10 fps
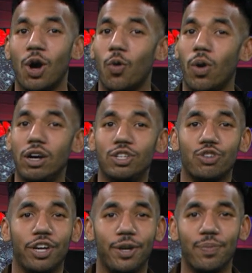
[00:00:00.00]
Well,
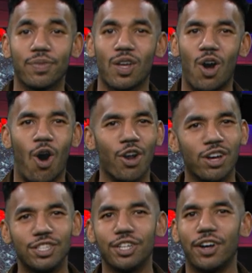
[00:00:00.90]
Andrea, hold
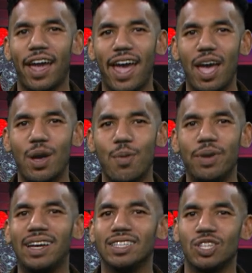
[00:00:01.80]
on to your hat
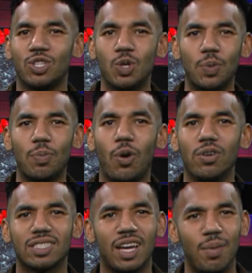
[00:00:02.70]
because the Super Bowl
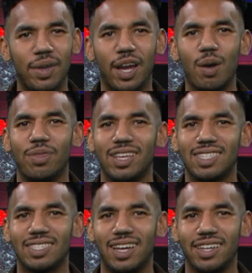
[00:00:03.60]
is coming up this
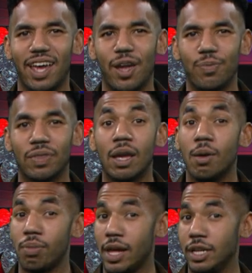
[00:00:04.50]
Sunday.
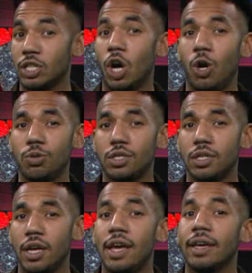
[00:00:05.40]
Planning to host?
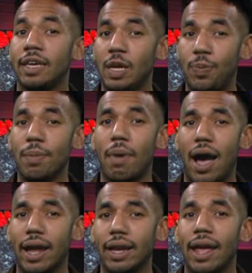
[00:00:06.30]
Keep in
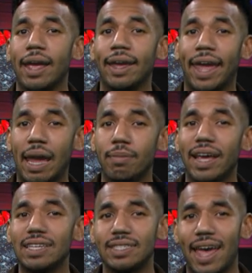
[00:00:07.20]
mind, game
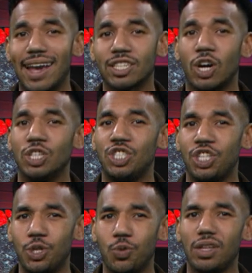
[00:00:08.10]
day snacks are
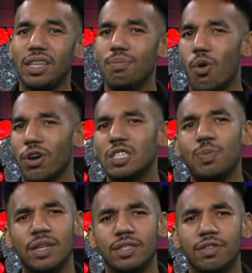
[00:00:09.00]
genuinely more
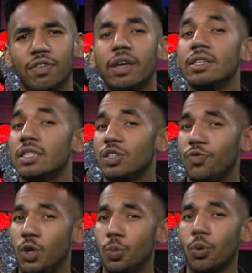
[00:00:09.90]
expensive since
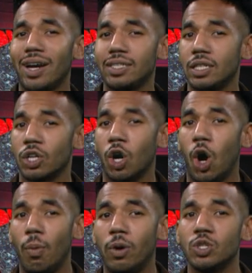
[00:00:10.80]
food prices are
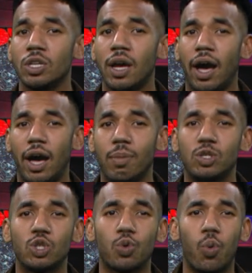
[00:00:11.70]
almost up
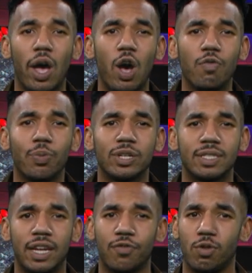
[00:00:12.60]

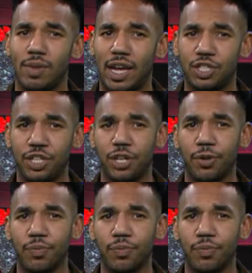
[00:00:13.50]
12% from last year.